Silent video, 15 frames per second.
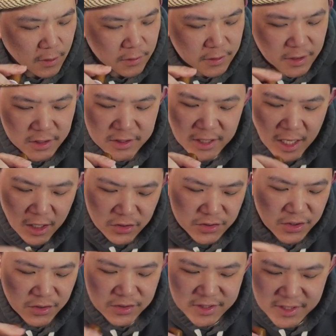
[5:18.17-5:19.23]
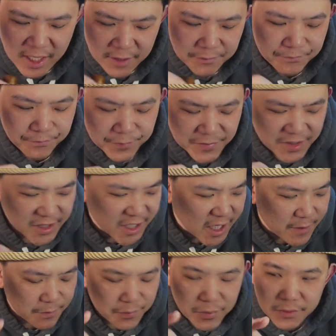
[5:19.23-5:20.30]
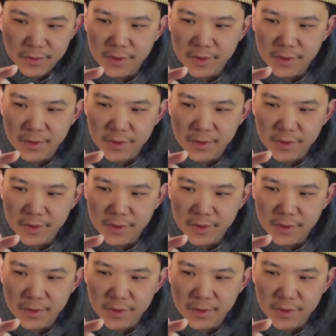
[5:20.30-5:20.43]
There's also some damp